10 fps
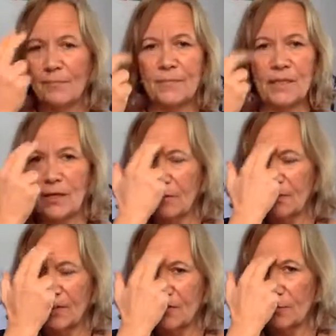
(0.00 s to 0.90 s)

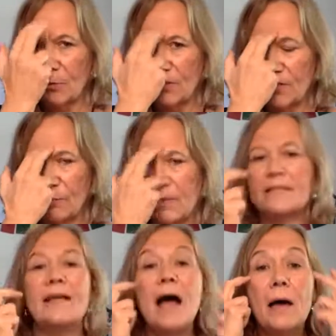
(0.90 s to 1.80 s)
these are points you want to
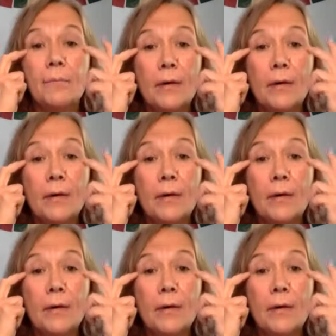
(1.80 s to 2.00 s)
tap.